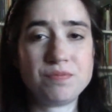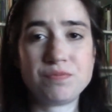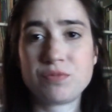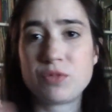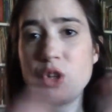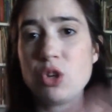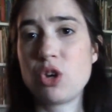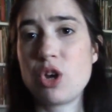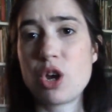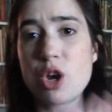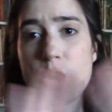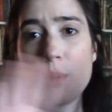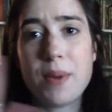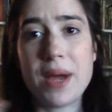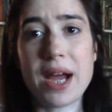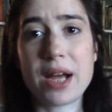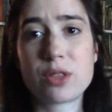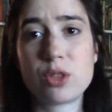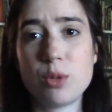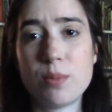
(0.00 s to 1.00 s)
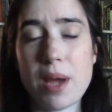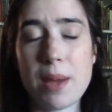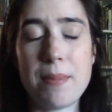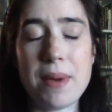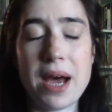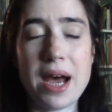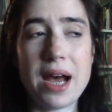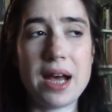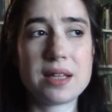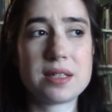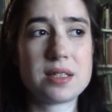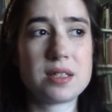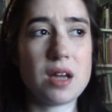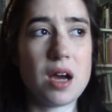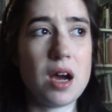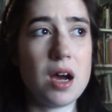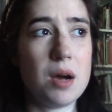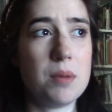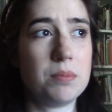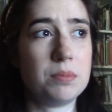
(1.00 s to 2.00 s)
you can go back through my past
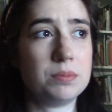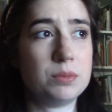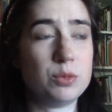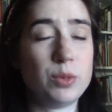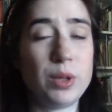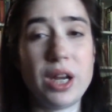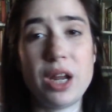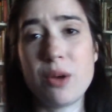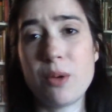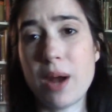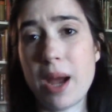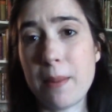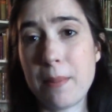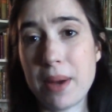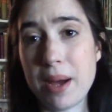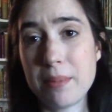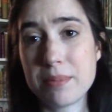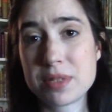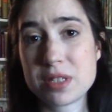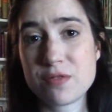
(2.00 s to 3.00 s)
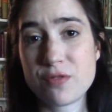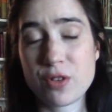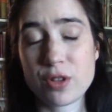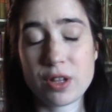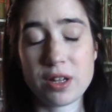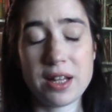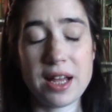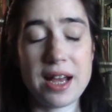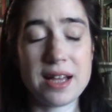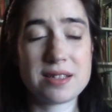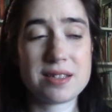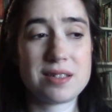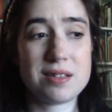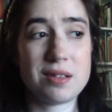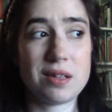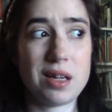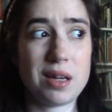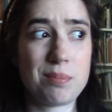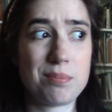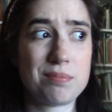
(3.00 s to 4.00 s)
um, reading wrap-ups for the last,
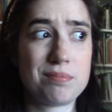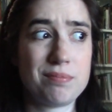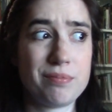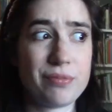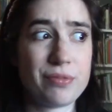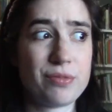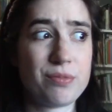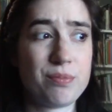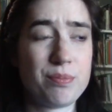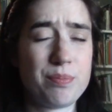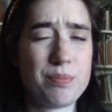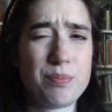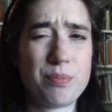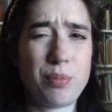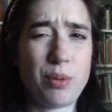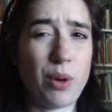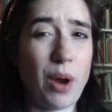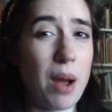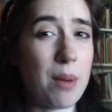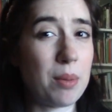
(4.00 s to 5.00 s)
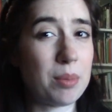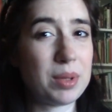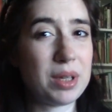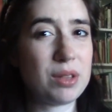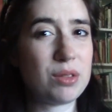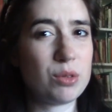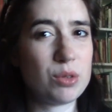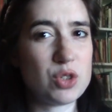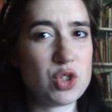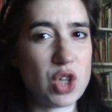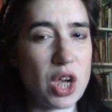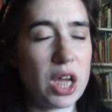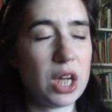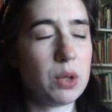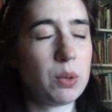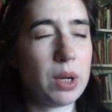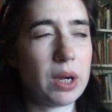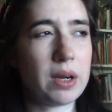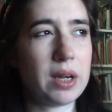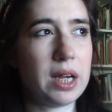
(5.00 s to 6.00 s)
like, probably through
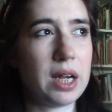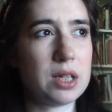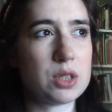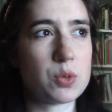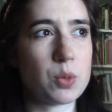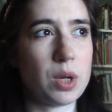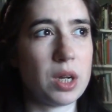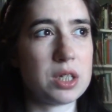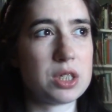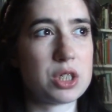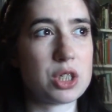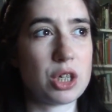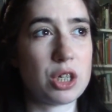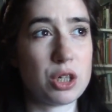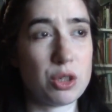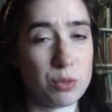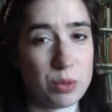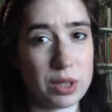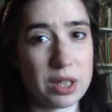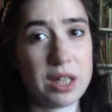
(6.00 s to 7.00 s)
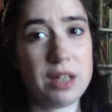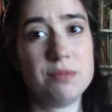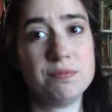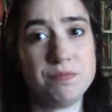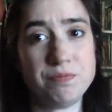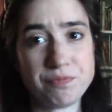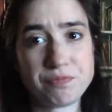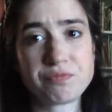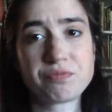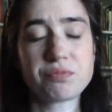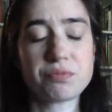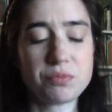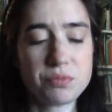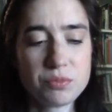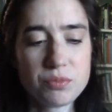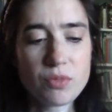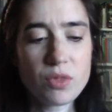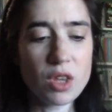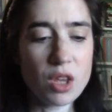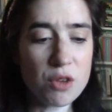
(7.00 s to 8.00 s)
January is when I started to really
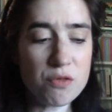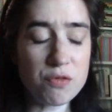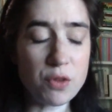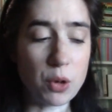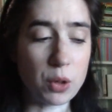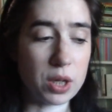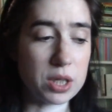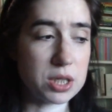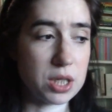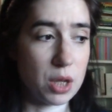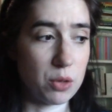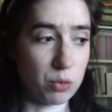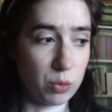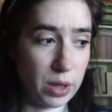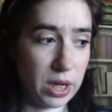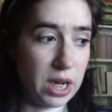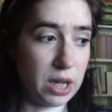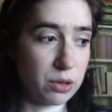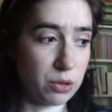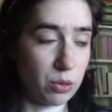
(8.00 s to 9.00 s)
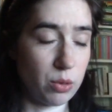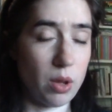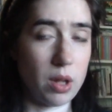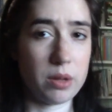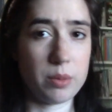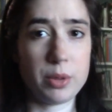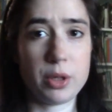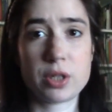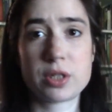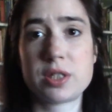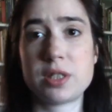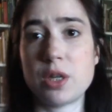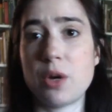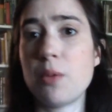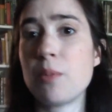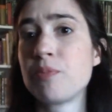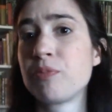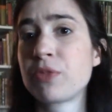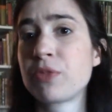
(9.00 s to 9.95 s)
focus on reading through all the books, so